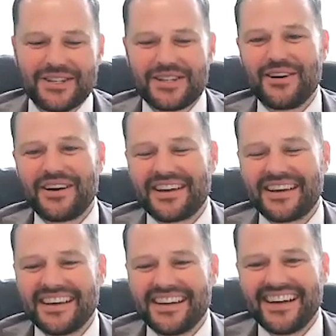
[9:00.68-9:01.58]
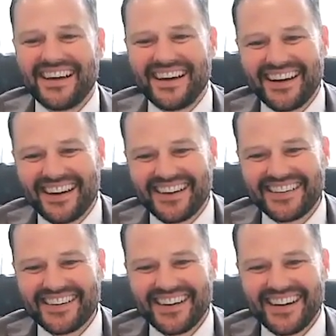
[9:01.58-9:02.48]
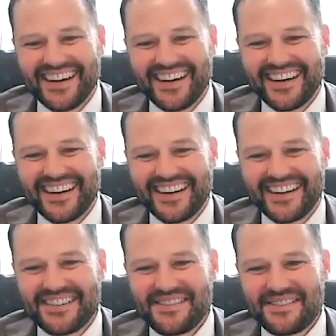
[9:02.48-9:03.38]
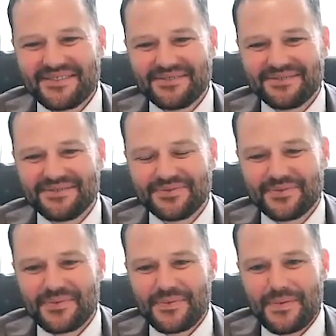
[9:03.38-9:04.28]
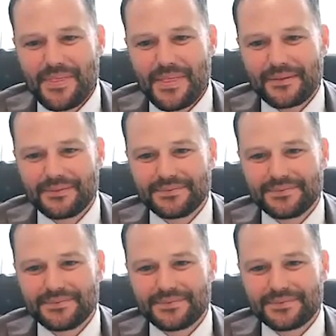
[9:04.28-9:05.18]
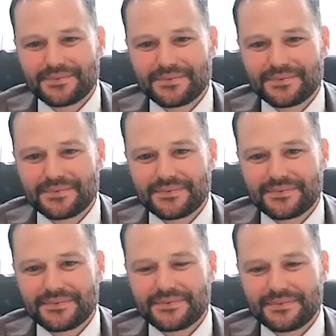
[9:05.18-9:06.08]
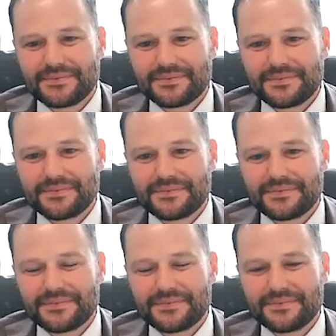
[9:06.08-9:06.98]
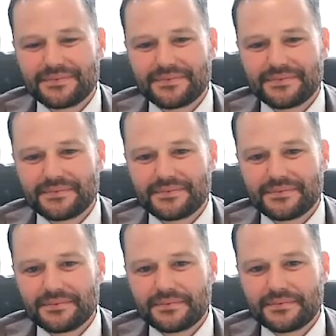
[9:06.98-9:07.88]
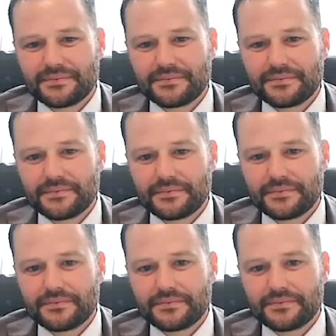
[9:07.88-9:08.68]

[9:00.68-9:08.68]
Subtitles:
The person shown says nothing.